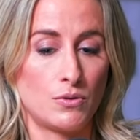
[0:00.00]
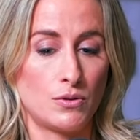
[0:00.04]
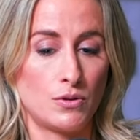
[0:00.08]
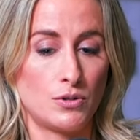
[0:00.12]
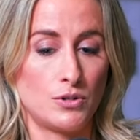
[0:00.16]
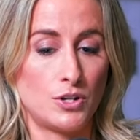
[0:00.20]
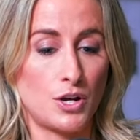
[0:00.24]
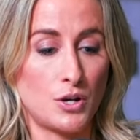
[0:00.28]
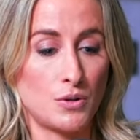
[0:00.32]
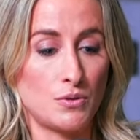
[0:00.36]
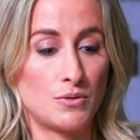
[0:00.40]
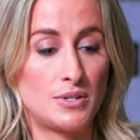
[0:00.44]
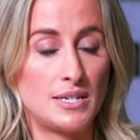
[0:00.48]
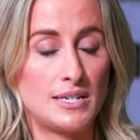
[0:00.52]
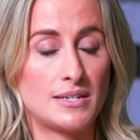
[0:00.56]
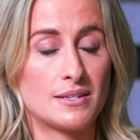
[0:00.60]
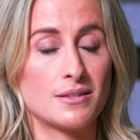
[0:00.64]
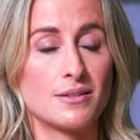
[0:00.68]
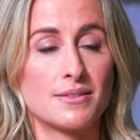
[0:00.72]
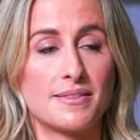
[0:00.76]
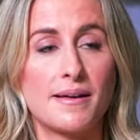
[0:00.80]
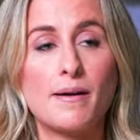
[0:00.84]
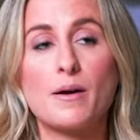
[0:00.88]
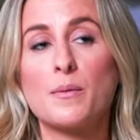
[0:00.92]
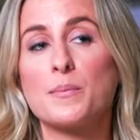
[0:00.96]
No
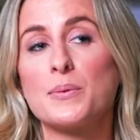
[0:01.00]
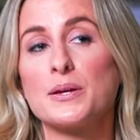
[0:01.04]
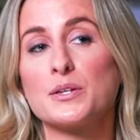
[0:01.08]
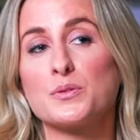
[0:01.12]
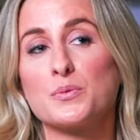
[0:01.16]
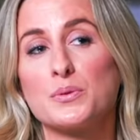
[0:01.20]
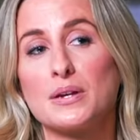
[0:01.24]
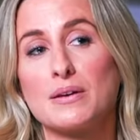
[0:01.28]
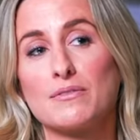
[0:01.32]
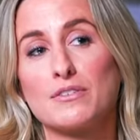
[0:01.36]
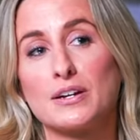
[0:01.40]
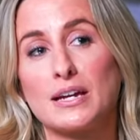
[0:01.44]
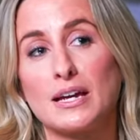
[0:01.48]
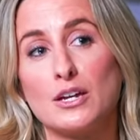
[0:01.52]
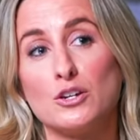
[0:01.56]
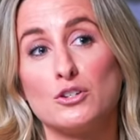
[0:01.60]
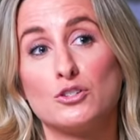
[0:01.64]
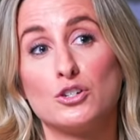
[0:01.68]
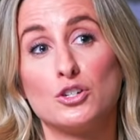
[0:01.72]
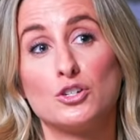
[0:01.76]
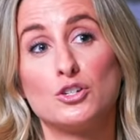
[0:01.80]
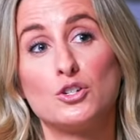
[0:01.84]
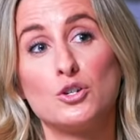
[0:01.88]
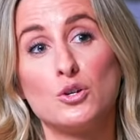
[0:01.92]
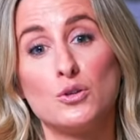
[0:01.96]
decent therapist would ever get you
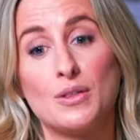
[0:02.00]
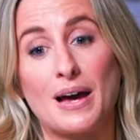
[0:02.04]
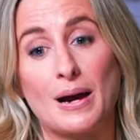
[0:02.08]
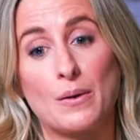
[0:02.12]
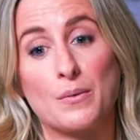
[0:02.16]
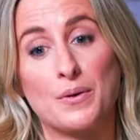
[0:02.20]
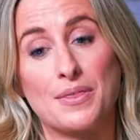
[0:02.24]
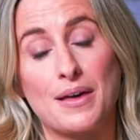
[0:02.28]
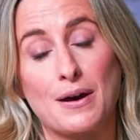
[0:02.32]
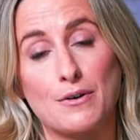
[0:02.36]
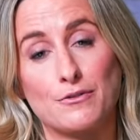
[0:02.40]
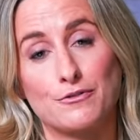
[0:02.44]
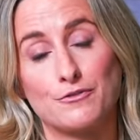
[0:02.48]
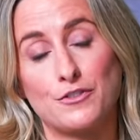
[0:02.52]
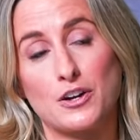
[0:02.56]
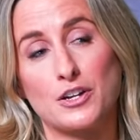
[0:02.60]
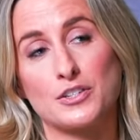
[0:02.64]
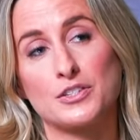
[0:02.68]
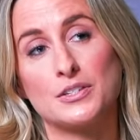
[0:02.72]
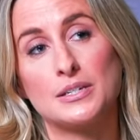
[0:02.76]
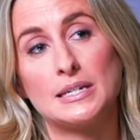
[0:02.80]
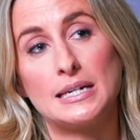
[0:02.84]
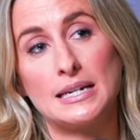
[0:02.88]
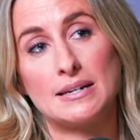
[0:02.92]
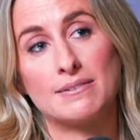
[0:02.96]
to do that without
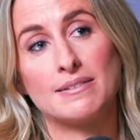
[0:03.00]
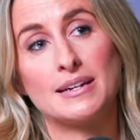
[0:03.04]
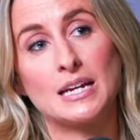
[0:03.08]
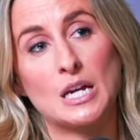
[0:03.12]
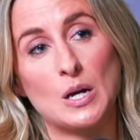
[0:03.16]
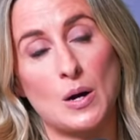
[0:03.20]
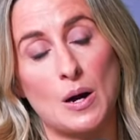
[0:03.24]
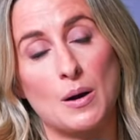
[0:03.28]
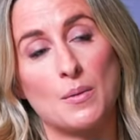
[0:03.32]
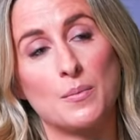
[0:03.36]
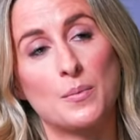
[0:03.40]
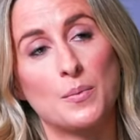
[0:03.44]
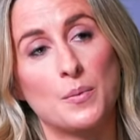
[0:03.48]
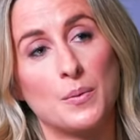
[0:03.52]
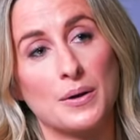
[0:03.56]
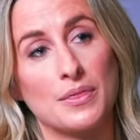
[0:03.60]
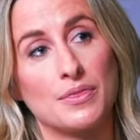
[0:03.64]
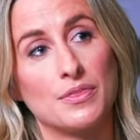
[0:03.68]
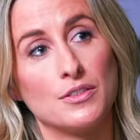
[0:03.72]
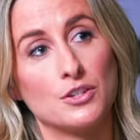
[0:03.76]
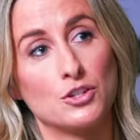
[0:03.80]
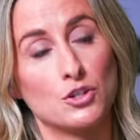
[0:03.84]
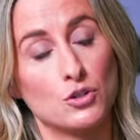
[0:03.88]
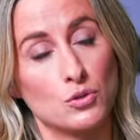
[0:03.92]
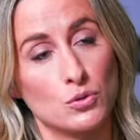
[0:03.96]
first gearing you up
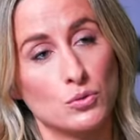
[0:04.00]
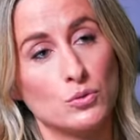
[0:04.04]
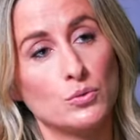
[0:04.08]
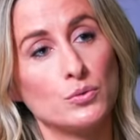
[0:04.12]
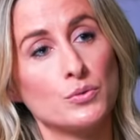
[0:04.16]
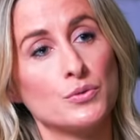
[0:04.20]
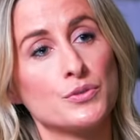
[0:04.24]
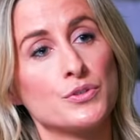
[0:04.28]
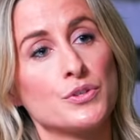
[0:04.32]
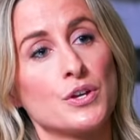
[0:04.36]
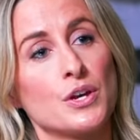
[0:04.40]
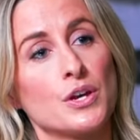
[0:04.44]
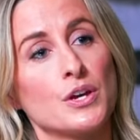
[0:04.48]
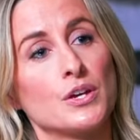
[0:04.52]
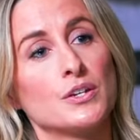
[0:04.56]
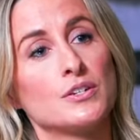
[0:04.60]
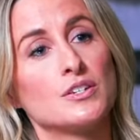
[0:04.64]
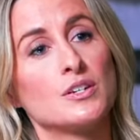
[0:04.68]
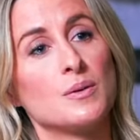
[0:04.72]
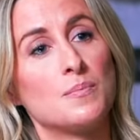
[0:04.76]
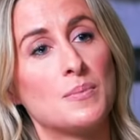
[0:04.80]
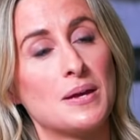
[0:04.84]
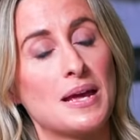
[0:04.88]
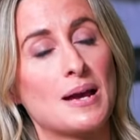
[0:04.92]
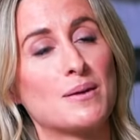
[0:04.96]
with the tools
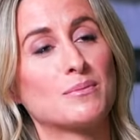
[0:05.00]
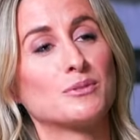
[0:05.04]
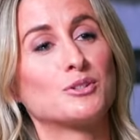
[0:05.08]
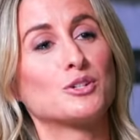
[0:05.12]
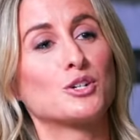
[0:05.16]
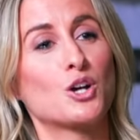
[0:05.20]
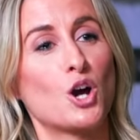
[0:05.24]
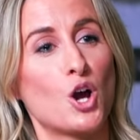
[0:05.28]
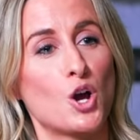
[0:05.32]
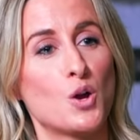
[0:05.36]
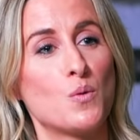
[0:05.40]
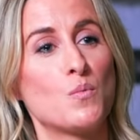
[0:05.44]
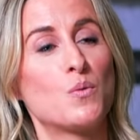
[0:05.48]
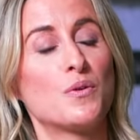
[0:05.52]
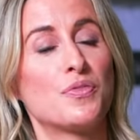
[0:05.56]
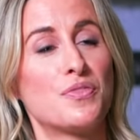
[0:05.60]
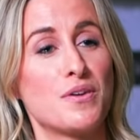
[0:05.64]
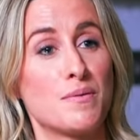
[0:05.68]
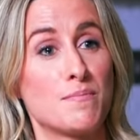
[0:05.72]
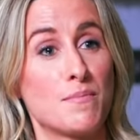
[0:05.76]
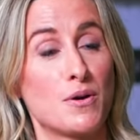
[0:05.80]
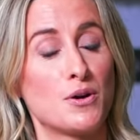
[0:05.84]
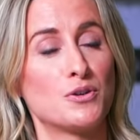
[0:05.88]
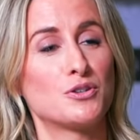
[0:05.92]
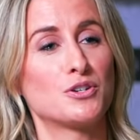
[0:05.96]
to be able to cope with the
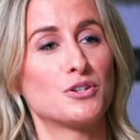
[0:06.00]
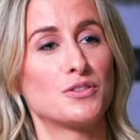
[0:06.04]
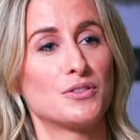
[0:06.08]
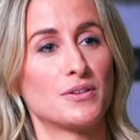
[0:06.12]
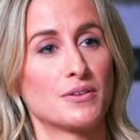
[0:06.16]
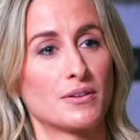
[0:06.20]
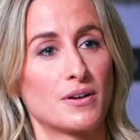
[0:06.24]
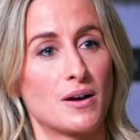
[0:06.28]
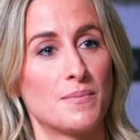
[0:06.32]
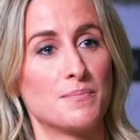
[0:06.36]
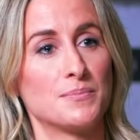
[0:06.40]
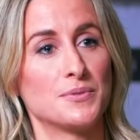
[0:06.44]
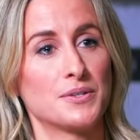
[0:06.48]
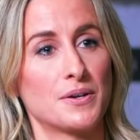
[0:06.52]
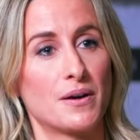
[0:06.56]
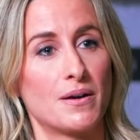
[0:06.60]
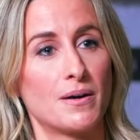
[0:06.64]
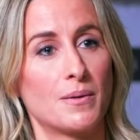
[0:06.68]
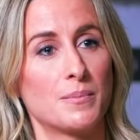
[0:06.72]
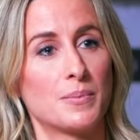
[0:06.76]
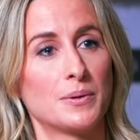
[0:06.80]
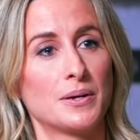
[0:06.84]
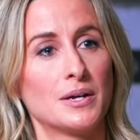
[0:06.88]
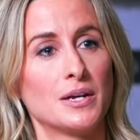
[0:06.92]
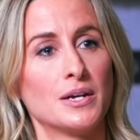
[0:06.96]
emotion that comes
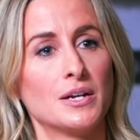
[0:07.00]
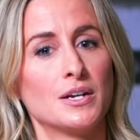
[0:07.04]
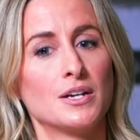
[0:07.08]
up.